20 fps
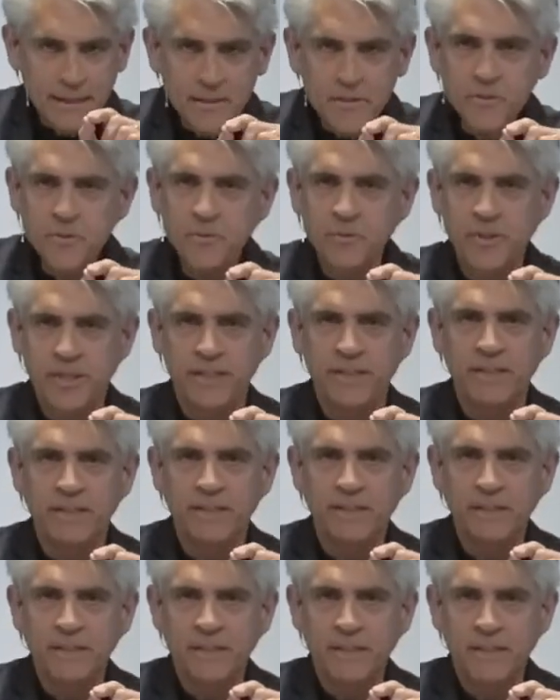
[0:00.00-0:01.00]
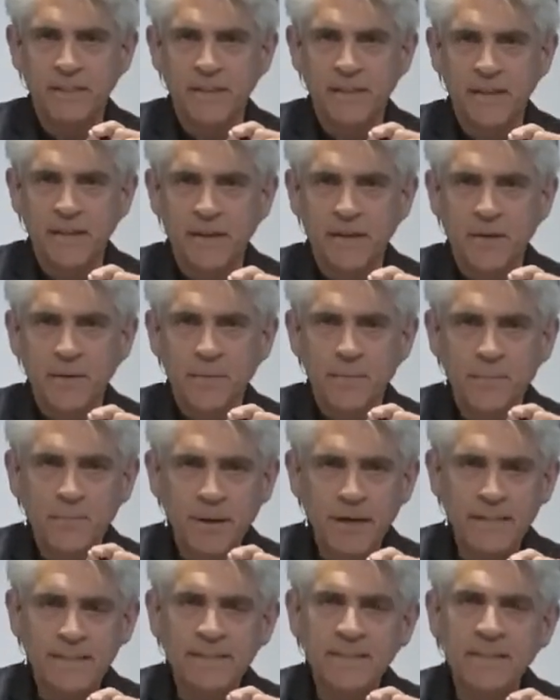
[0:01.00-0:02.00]
it is real,
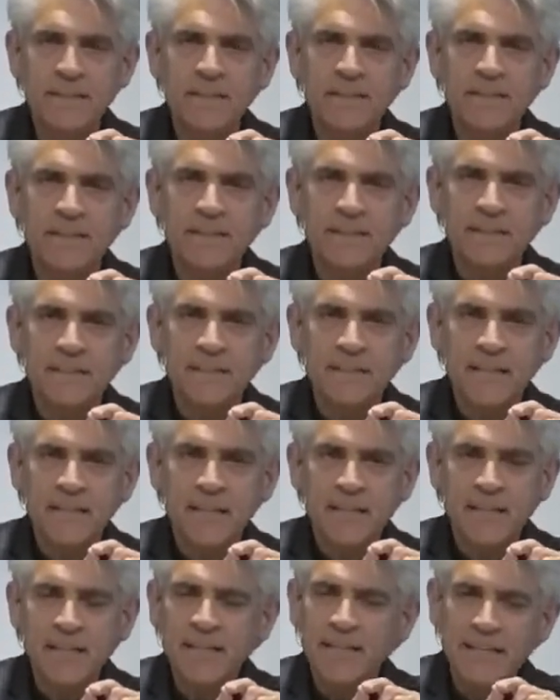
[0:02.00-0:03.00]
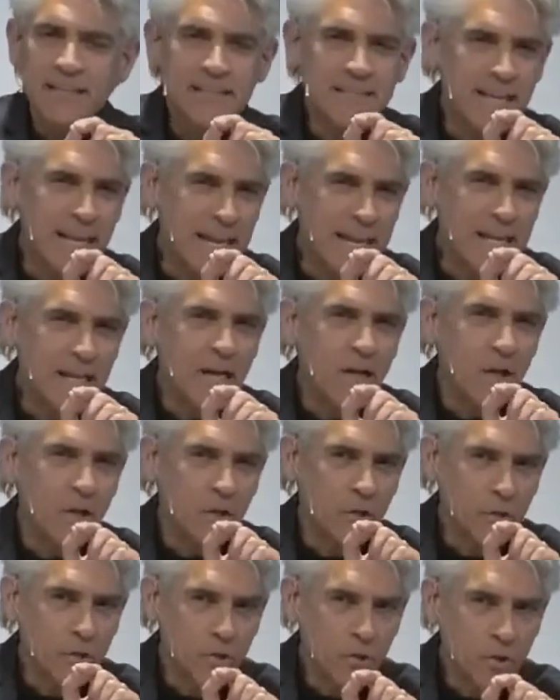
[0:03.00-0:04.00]
but it is
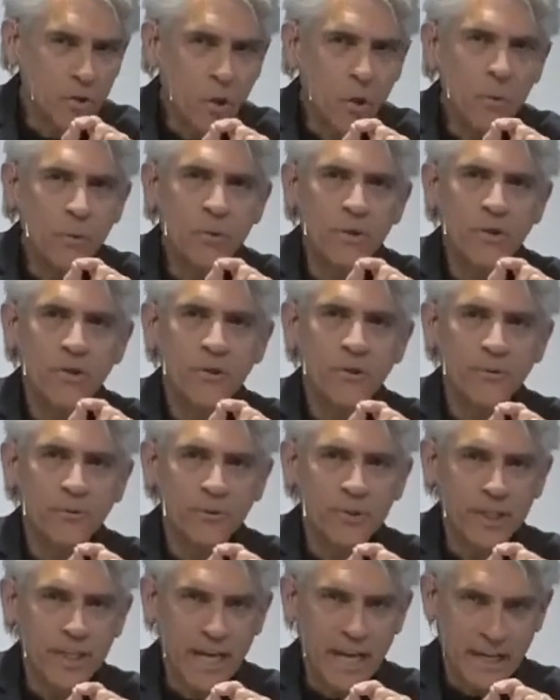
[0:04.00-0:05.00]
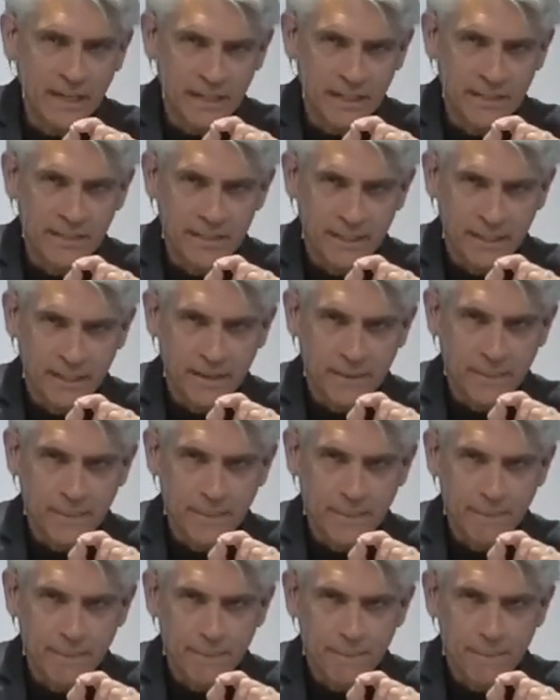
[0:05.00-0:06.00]
a lower
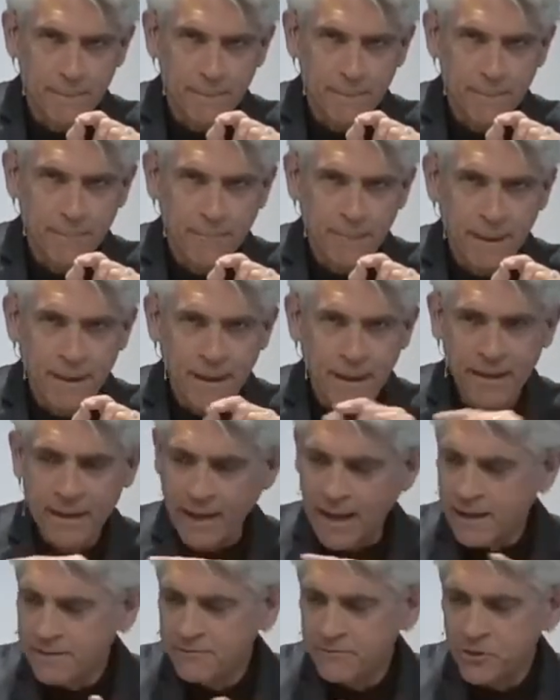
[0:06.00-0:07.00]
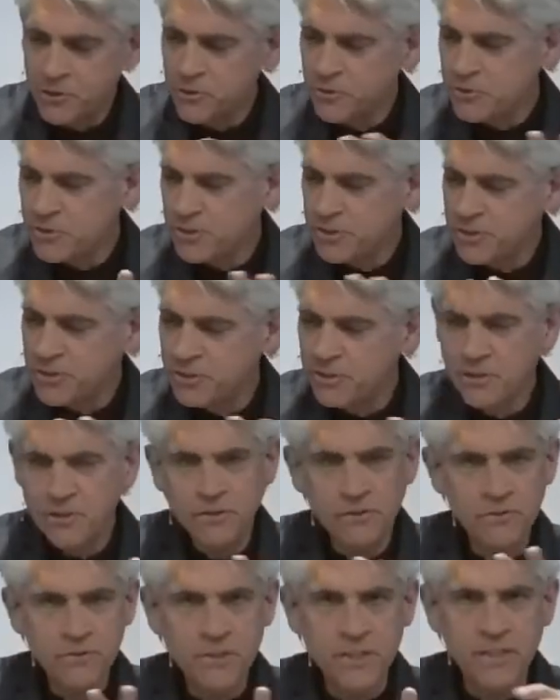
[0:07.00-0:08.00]
reality. And I've used
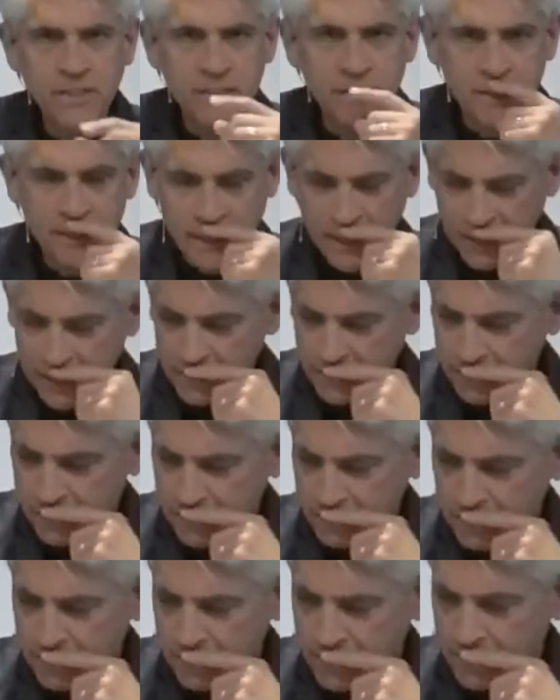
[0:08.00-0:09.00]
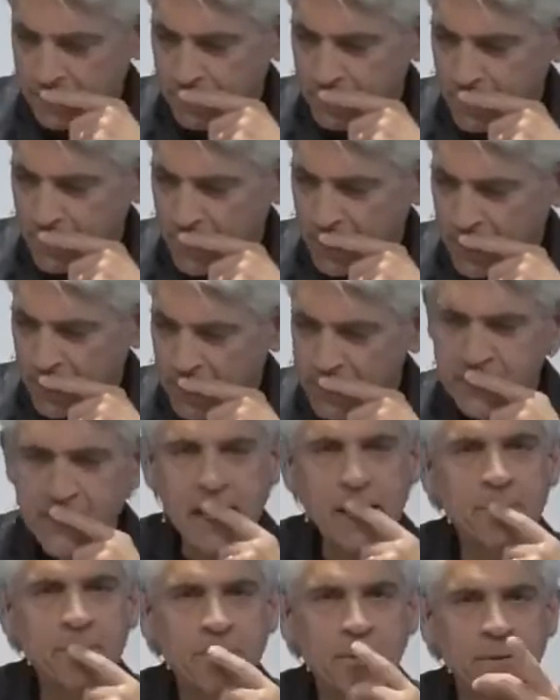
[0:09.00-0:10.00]
this
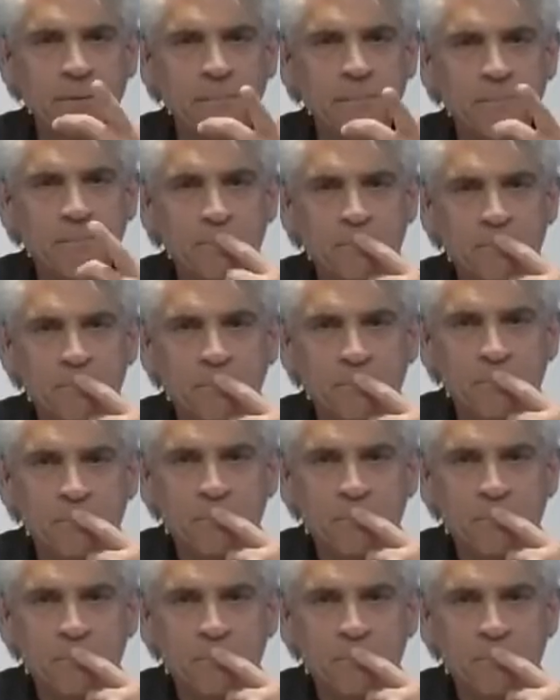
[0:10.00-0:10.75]
example